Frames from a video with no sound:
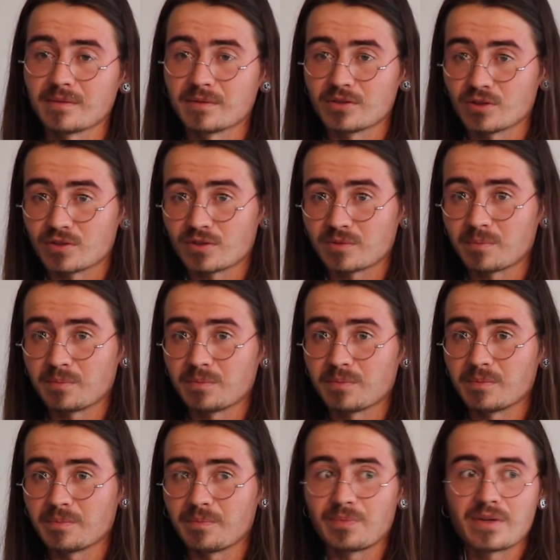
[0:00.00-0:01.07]
Just
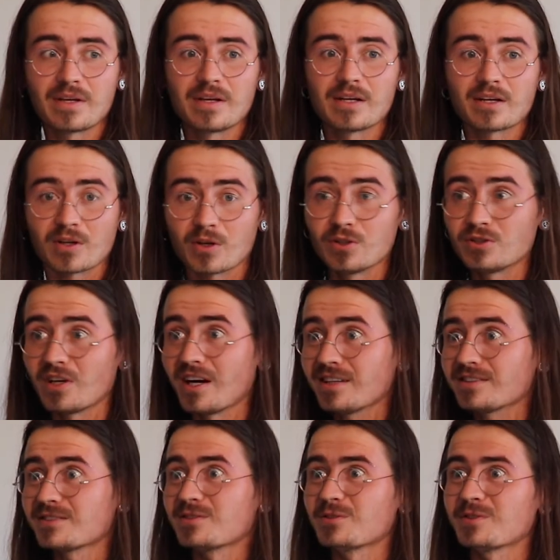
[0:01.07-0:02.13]
close your
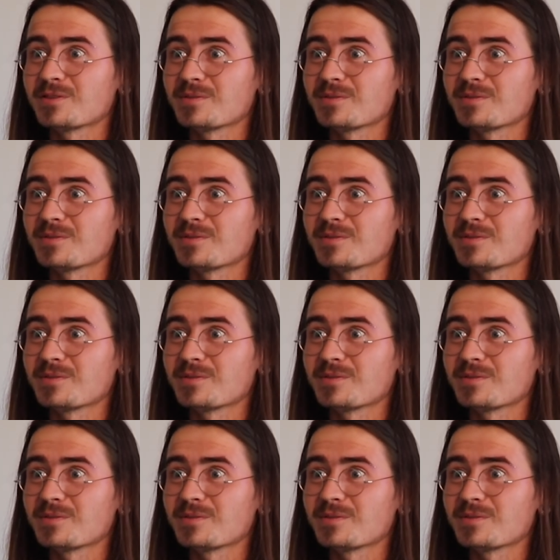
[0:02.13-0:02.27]
eyes and do it.